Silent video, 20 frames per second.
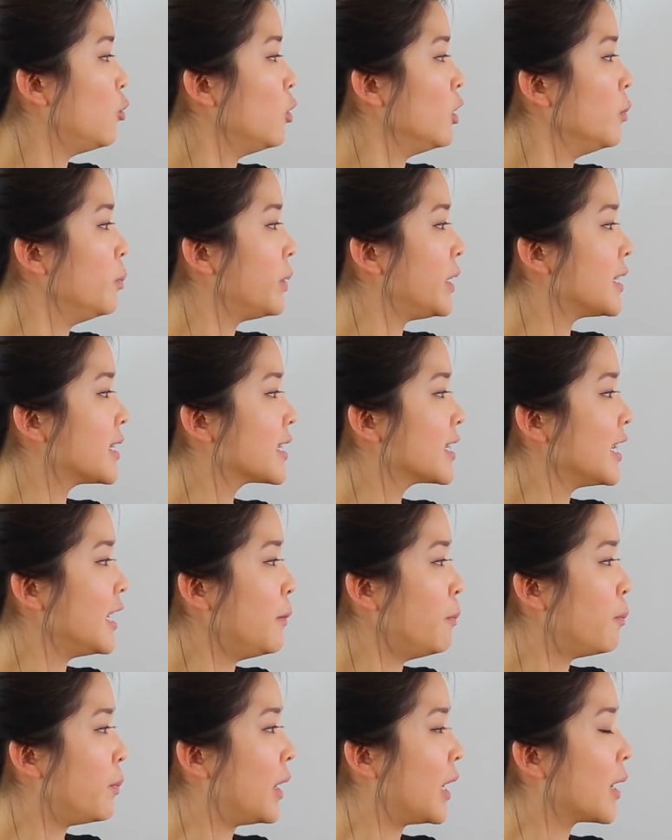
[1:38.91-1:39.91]
will be
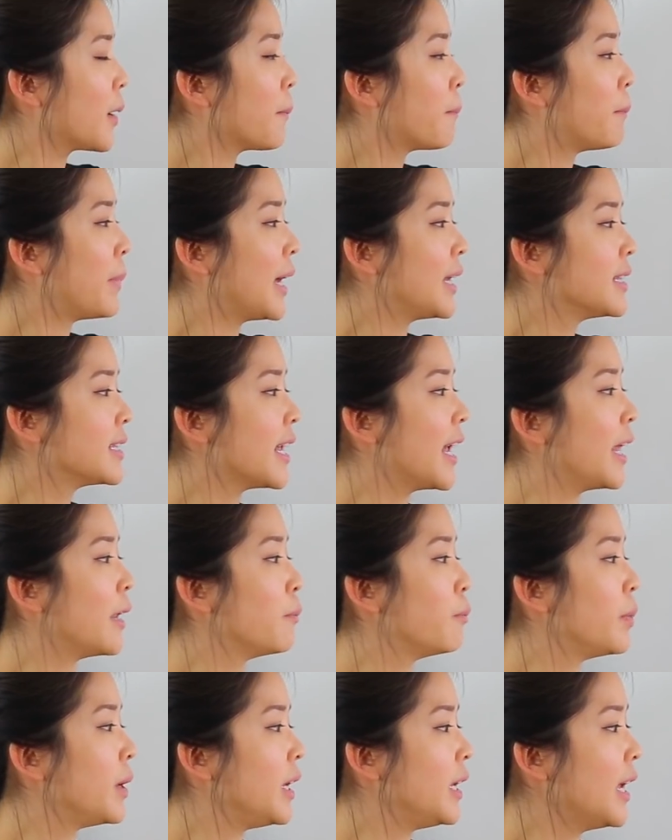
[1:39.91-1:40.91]
sleeping by
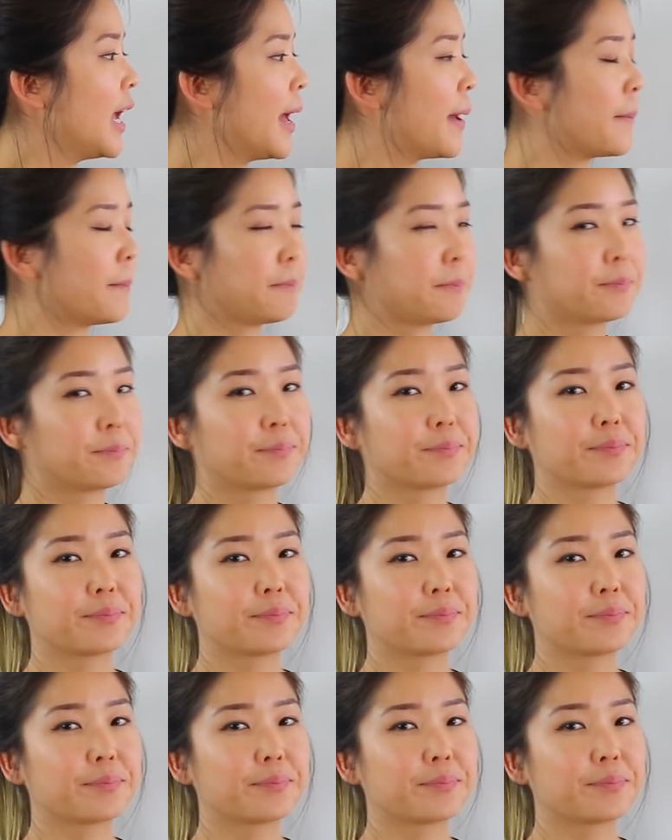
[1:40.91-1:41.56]
10 p.m.